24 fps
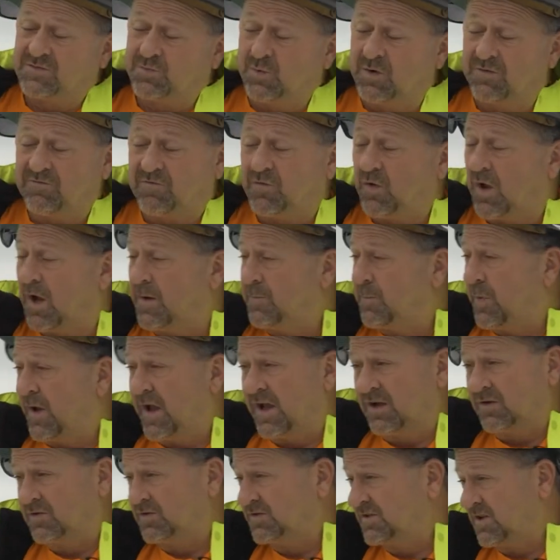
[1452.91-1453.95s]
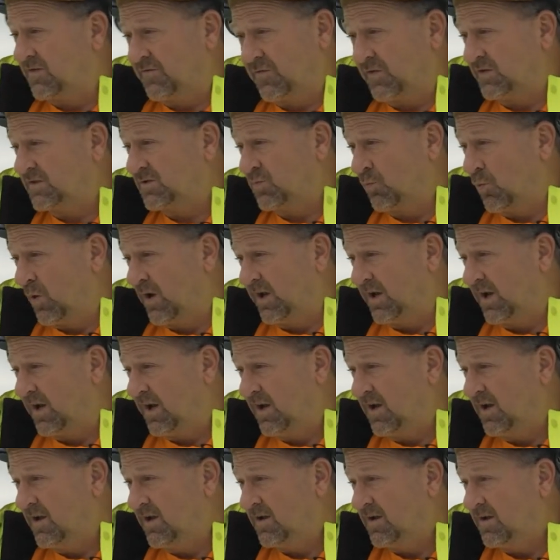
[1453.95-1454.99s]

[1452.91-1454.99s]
wouldn't fly panels if it's windy.